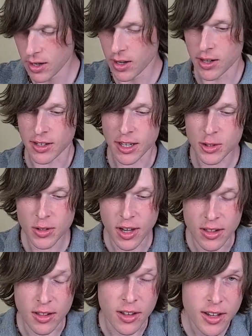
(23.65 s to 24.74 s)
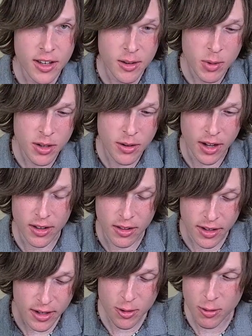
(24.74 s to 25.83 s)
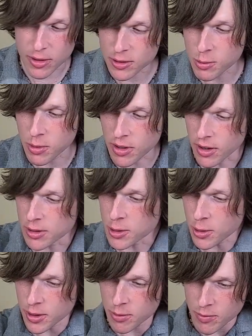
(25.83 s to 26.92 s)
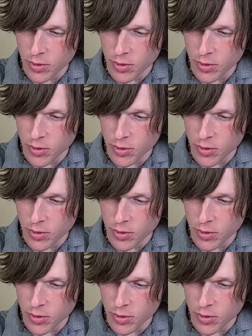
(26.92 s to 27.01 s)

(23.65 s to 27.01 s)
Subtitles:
Because actually I like griddles with ice cream.